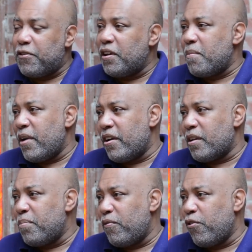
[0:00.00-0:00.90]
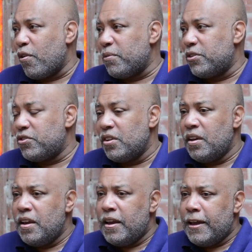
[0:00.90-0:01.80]
African-American
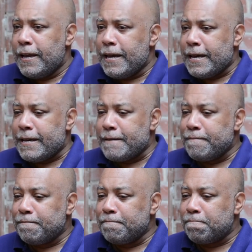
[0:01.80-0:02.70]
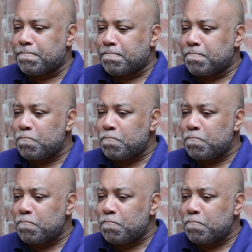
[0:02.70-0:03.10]
performers from